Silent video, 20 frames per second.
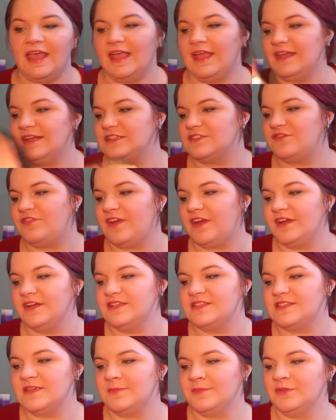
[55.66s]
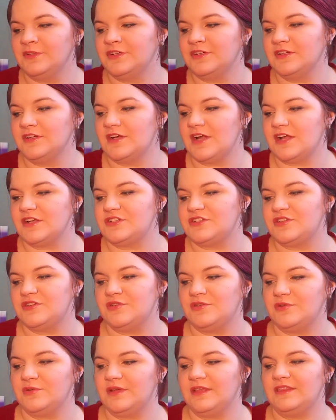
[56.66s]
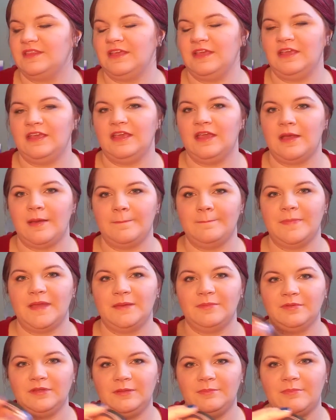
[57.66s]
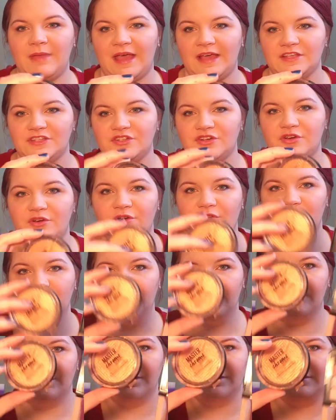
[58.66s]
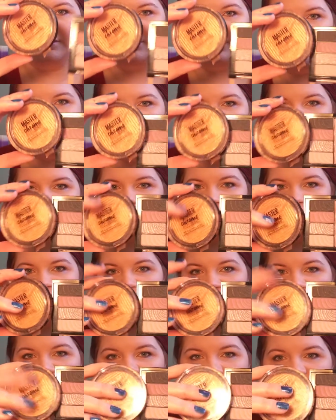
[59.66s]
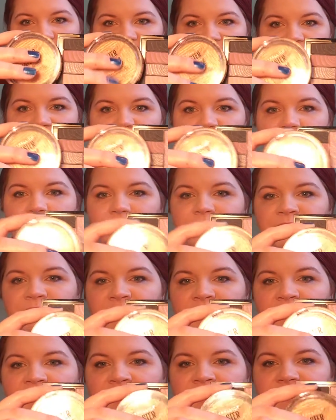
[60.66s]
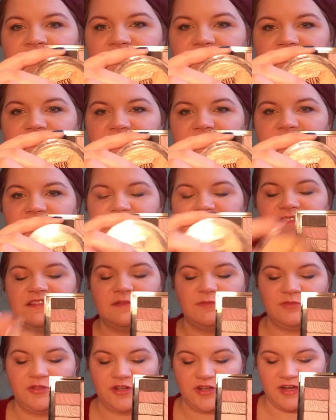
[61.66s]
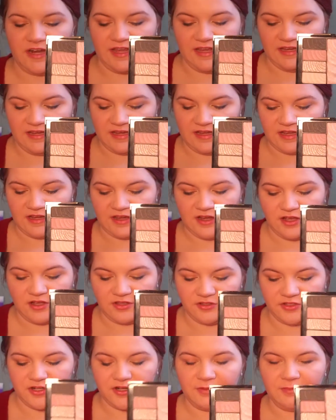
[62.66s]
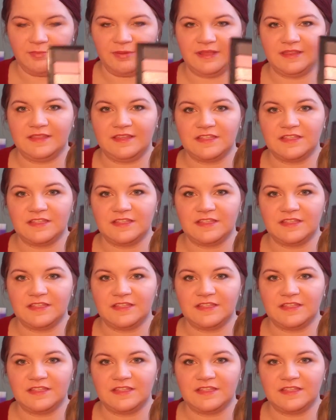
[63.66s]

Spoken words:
It is very similar to the Maybelline Master Chrome shade right here. It's kind of similar in color, but